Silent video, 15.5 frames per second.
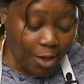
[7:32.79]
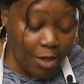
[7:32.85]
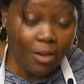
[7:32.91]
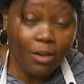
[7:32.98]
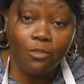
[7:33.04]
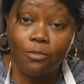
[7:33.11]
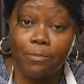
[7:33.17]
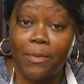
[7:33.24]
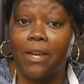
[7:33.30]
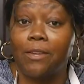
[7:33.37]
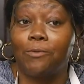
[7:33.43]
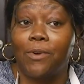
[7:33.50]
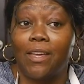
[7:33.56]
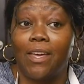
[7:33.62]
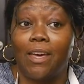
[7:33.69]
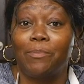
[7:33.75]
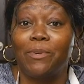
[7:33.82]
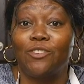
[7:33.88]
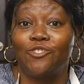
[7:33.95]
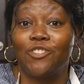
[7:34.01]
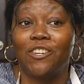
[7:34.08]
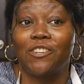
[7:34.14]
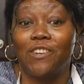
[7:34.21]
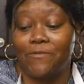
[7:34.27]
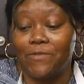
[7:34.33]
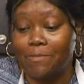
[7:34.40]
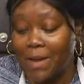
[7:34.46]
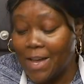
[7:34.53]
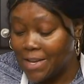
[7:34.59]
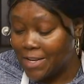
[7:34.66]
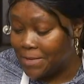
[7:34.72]
Oh, by the way, Happy New Year,
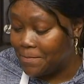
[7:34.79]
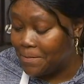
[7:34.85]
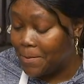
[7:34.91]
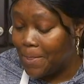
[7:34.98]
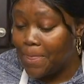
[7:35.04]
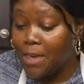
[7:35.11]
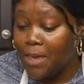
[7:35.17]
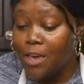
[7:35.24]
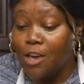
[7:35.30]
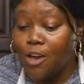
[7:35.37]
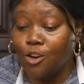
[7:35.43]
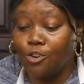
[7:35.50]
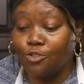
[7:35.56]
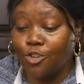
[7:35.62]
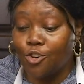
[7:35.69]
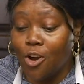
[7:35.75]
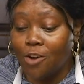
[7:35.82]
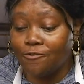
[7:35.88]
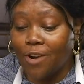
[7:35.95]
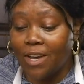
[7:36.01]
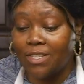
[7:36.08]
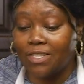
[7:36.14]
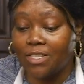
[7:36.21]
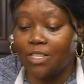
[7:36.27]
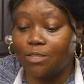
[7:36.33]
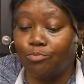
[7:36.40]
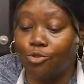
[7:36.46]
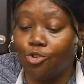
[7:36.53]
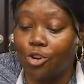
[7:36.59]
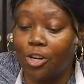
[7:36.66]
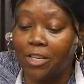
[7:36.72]
everybody. Oh, so our rice is
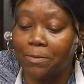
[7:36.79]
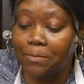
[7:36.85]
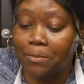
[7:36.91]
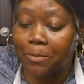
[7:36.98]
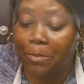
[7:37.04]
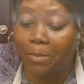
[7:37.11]
boiling.